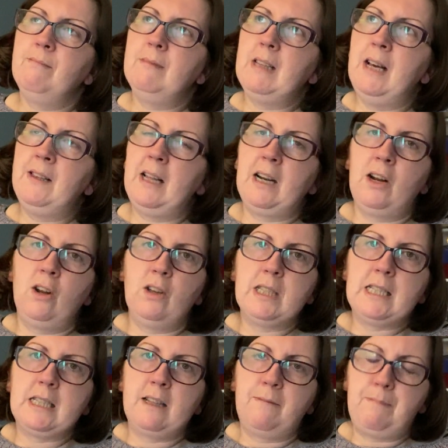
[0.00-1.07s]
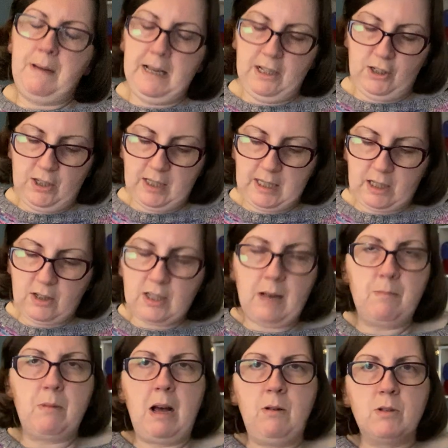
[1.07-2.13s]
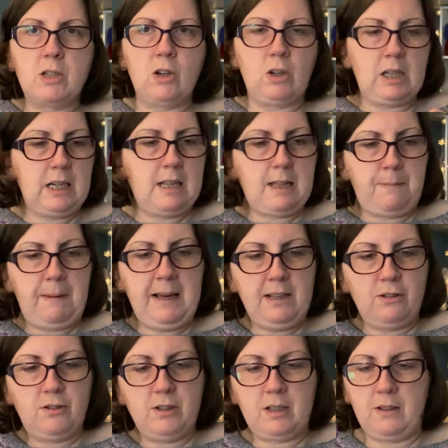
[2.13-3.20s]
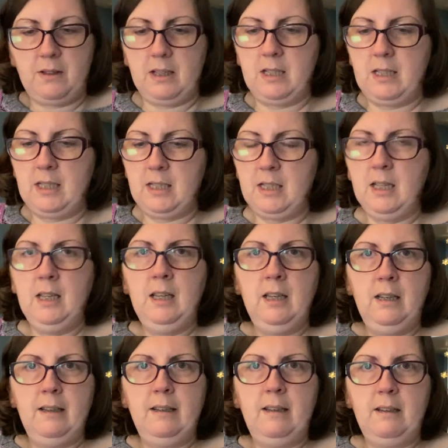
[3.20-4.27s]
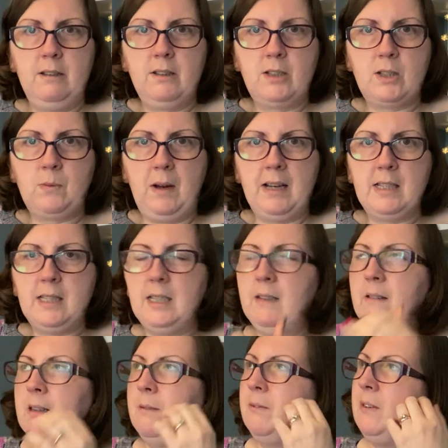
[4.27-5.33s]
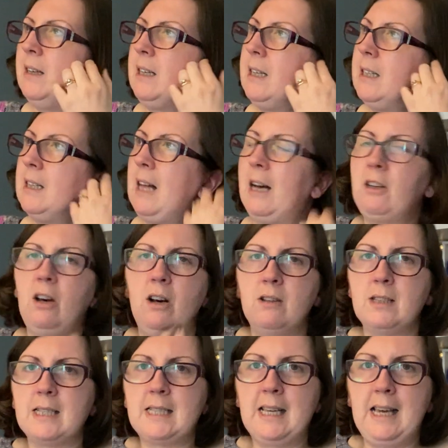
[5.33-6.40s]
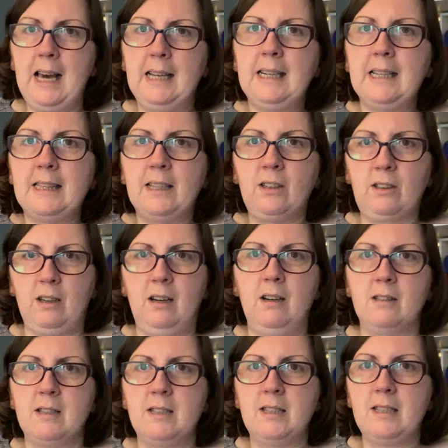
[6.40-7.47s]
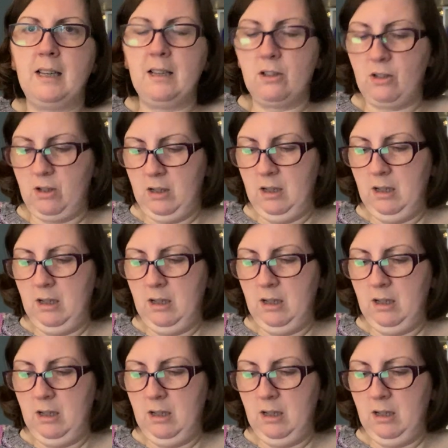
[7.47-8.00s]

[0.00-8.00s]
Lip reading: And then I looked at the pictures, because I was looking at the pictures of this sweater and I'm thinking, I can't see anything garter stitch.